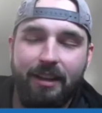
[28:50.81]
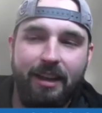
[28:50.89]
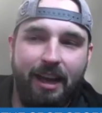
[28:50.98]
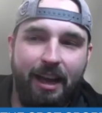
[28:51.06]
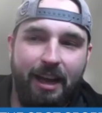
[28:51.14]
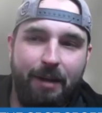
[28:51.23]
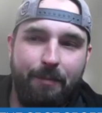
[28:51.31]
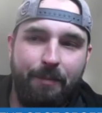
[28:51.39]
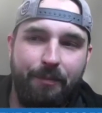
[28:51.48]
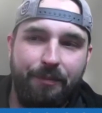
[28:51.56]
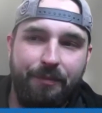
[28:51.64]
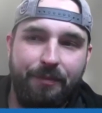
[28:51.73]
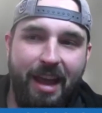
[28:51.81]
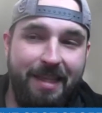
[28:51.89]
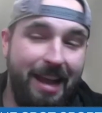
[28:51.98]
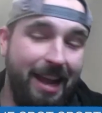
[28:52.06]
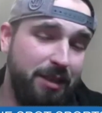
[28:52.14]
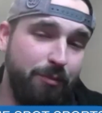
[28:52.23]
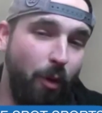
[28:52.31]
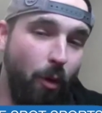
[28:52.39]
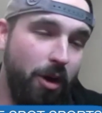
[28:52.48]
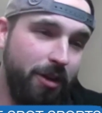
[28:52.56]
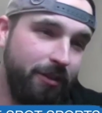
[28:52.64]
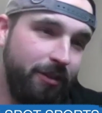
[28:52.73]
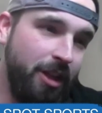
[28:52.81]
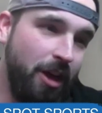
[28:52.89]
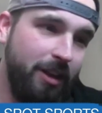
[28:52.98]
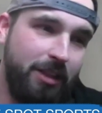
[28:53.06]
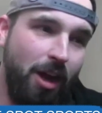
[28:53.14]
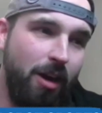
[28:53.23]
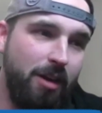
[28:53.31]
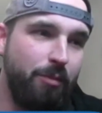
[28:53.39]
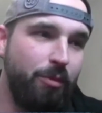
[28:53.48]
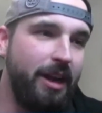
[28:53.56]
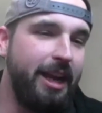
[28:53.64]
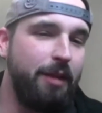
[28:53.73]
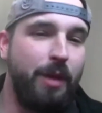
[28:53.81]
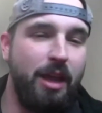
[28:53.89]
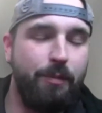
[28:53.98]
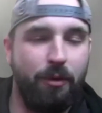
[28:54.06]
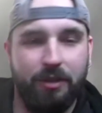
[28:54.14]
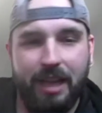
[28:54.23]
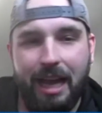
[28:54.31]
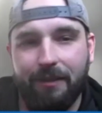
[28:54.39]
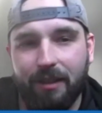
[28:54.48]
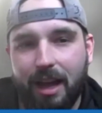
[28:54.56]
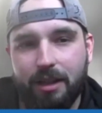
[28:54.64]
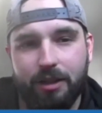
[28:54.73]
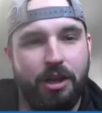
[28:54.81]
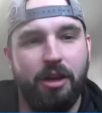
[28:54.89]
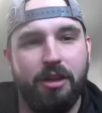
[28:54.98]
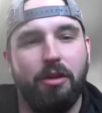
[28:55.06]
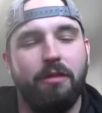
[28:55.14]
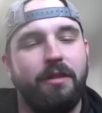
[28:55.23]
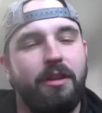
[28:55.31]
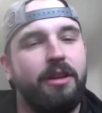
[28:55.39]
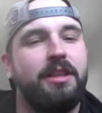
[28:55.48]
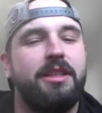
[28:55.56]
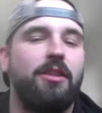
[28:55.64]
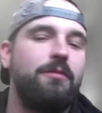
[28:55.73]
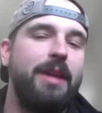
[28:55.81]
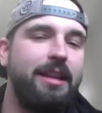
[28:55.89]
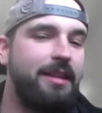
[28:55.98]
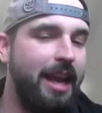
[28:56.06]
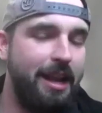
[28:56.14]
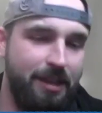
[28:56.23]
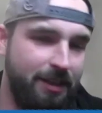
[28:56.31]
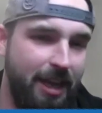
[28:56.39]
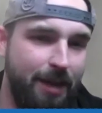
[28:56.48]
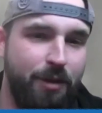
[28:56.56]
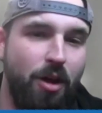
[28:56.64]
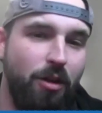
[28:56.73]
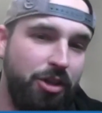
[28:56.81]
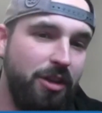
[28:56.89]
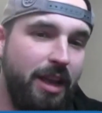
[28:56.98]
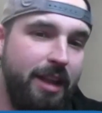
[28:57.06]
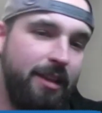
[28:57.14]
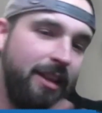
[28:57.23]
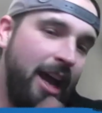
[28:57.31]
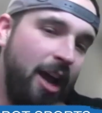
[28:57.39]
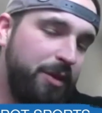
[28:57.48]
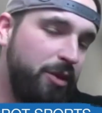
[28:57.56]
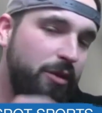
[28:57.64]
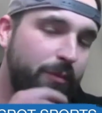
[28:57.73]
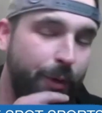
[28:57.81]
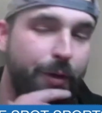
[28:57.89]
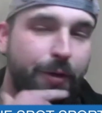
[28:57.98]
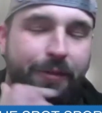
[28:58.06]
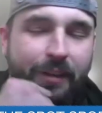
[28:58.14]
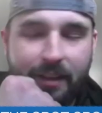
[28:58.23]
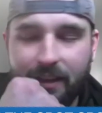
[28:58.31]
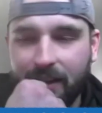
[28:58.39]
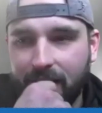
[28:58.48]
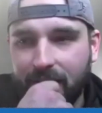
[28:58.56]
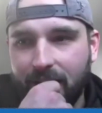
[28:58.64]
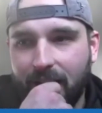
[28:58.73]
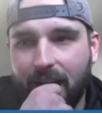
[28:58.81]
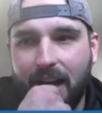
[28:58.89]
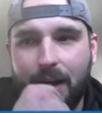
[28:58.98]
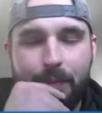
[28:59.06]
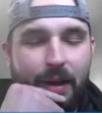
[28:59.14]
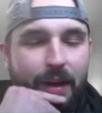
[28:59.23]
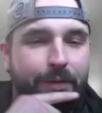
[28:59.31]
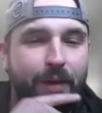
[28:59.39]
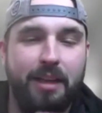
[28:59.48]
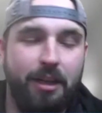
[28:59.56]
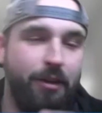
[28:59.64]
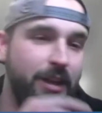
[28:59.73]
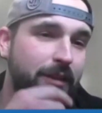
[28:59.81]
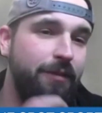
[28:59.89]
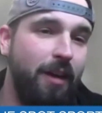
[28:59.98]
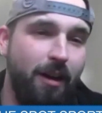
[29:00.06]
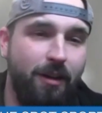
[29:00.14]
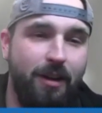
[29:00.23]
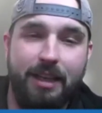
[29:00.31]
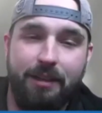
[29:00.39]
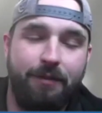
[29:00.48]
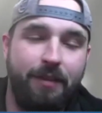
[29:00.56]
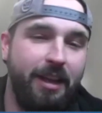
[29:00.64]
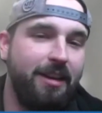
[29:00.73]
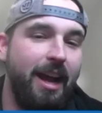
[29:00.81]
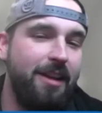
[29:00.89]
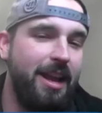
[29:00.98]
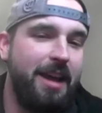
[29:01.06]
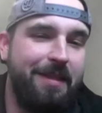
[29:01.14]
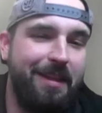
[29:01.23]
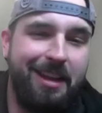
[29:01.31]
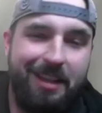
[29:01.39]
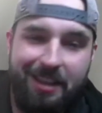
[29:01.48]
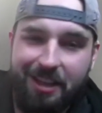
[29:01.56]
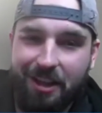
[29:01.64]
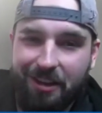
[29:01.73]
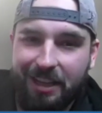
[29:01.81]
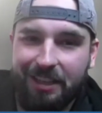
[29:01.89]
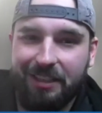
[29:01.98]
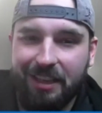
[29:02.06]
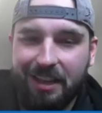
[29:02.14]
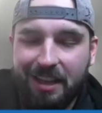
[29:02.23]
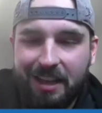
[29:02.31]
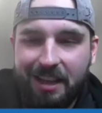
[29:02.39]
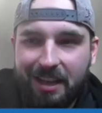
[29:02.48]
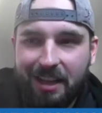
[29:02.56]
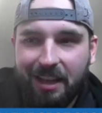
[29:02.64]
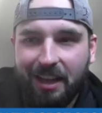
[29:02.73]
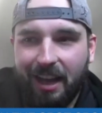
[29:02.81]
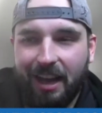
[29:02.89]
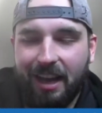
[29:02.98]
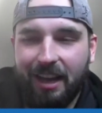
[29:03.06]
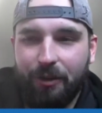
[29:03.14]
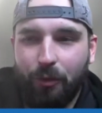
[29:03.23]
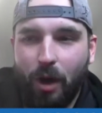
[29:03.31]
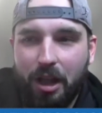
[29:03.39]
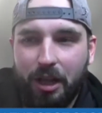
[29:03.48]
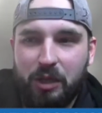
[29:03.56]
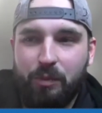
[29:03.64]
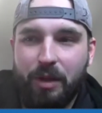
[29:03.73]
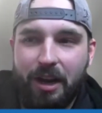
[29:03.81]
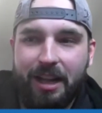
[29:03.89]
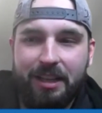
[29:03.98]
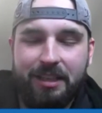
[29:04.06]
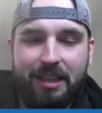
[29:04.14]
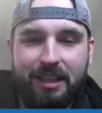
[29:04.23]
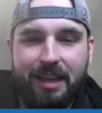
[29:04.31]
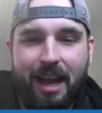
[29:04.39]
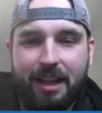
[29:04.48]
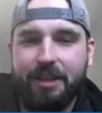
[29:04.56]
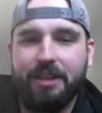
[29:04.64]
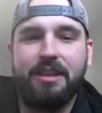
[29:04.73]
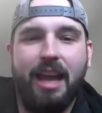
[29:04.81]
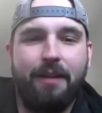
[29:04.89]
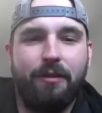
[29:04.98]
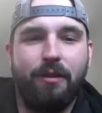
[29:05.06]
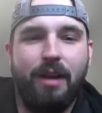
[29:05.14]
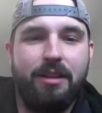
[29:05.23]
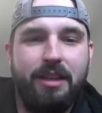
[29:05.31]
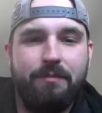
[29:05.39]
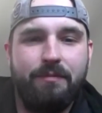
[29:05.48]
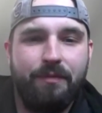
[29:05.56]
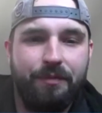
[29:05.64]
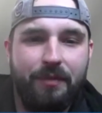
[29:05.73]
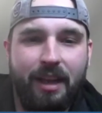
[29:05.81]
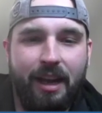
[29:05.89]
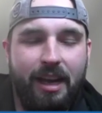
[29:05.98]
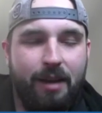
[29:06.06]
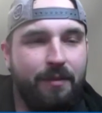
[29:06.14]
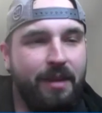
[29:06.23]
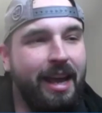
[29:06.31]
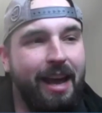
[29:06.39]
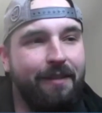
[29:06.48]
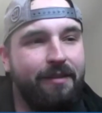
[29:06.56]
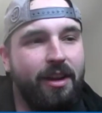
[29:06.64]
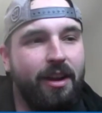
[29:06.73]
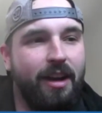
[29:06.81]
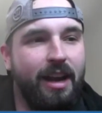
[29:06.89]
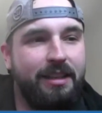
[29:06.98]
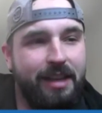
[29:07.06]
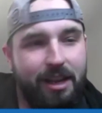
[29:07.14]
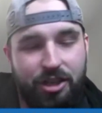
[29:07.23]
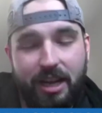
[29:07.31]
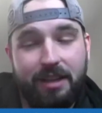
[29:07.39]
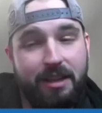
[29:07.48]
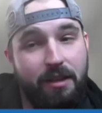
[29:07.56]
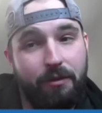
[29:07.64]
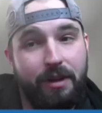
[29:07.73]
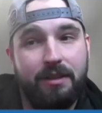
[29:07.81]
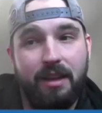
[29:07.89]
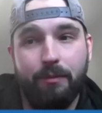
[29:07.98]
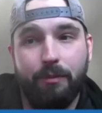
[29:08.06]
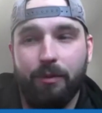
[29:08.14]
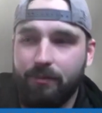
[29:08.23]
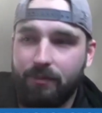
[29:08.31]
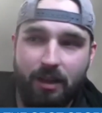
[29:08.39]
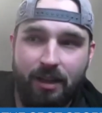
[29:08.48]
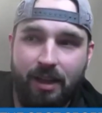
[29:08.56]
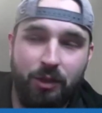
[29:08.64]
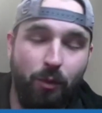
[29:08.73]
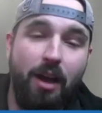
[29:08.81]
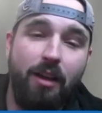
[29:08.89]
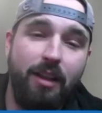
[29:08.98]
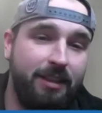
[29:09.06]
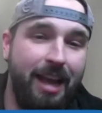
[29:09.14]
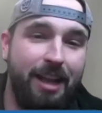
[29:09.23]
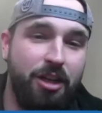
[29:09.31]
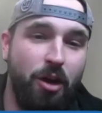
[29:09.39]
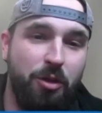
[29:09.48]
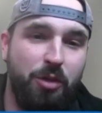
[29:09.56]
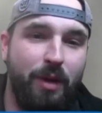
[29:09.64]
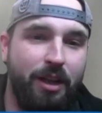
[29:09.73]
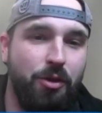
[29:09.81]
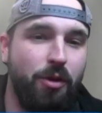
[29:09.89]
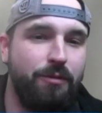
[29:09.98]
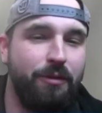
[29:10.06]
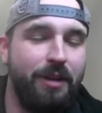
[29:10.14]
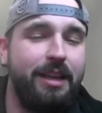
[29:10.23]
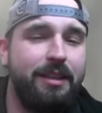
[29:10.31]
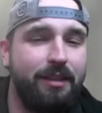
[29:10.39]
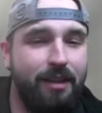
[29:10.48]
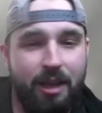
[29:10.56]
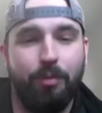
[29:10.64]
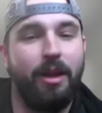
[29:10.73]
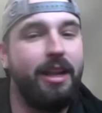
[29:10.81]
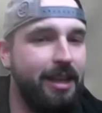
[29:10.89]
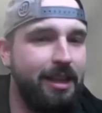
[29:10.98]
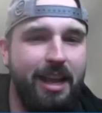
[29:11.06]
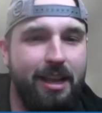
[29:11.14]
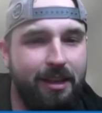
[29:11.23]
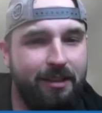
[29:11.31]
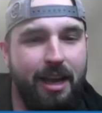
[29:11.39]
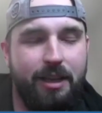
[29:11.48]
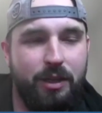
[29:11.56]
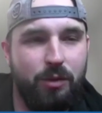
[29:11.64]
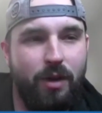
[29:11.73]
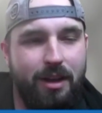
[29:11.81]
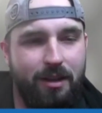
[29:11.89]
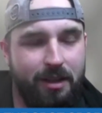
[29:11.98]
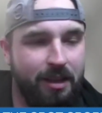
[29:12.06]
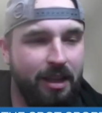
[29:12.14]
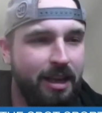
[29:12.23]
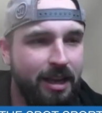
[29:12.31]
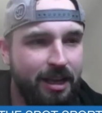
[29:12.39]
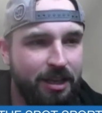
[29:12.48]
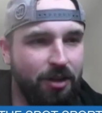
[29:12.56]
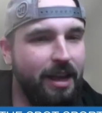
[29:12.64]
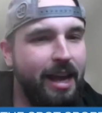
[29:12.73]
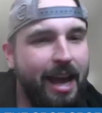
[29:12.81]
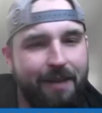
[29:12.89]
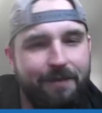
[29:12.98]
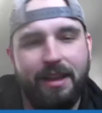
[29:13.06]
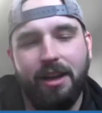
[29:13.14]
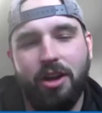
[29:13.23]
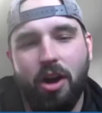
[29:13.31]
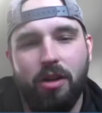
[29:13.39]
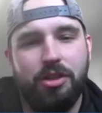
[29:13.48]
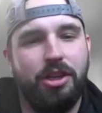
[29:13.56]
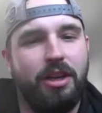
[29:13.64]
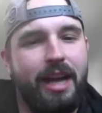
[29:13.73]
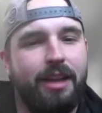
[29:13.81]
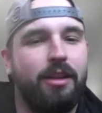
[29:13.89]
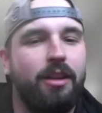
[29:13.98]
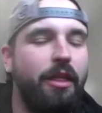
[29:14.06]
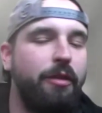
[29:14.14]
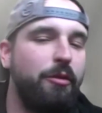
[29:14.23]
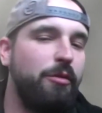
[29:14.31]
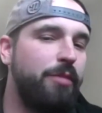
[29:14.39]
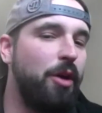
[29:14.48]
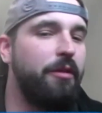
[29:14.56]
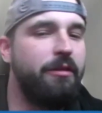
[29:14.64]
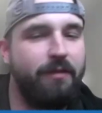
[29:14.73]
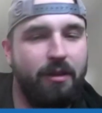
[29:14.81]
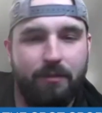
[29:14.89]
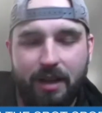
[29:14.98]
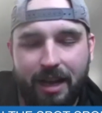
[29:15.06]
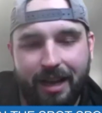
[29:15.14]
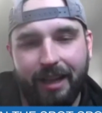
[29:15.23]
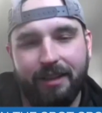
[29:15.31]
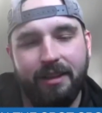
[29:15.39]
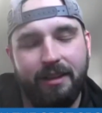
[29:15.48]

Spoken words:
And that's important. You know, it's hard to bring in people and have a lot of turnover and still maintain the same culture that helps you improve. But Frank DeCristofaro has it figured I think, you know, he's well experienced, and he's got a good staff around him. They have their ACHA D3 team as well. That's head coached by Jordan Reese. He played at Indiana Tech as well. And so they have that culture kind of through both of them. And